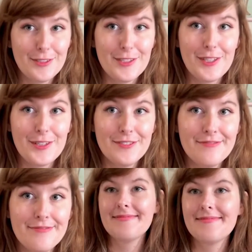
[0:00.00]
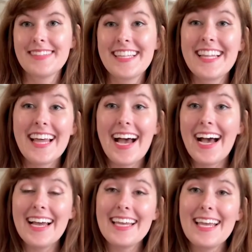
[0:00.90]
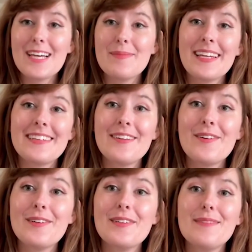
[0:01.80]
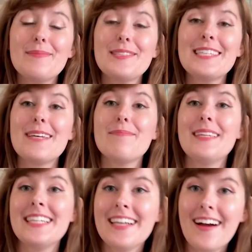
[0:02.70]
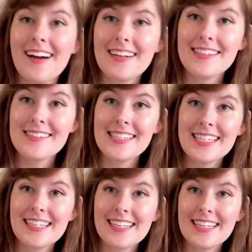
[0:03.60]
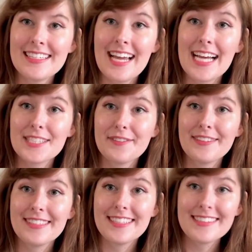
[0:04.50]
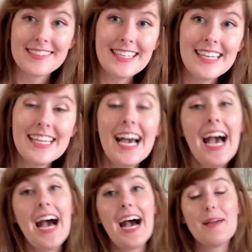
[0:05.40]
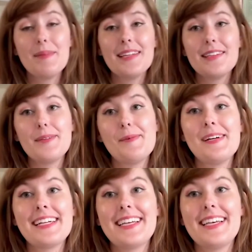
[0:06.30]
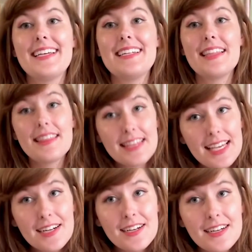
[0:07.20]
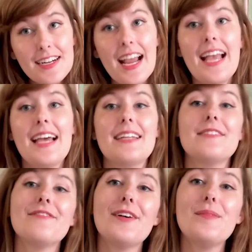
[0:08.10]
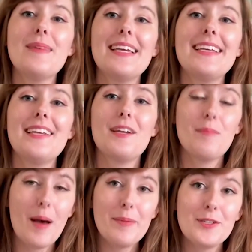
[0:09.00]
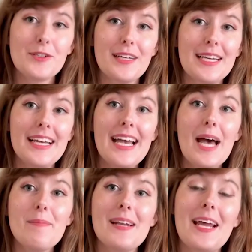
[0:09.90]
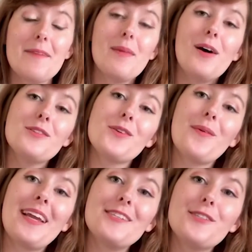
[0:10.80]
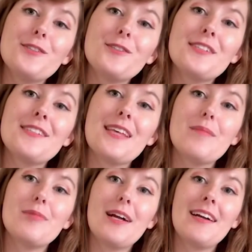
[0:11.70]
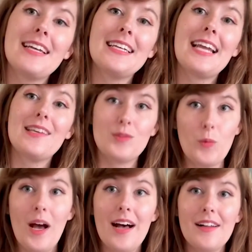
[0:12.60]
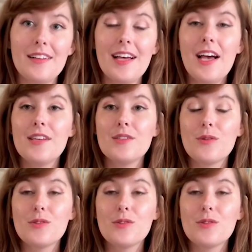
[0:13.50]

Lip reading: you do. I am a local multimedia artist here in Nashville, Tennessee. I mainly work in theater and filmmaking and puppetry, but I am also a children's librarian as well. So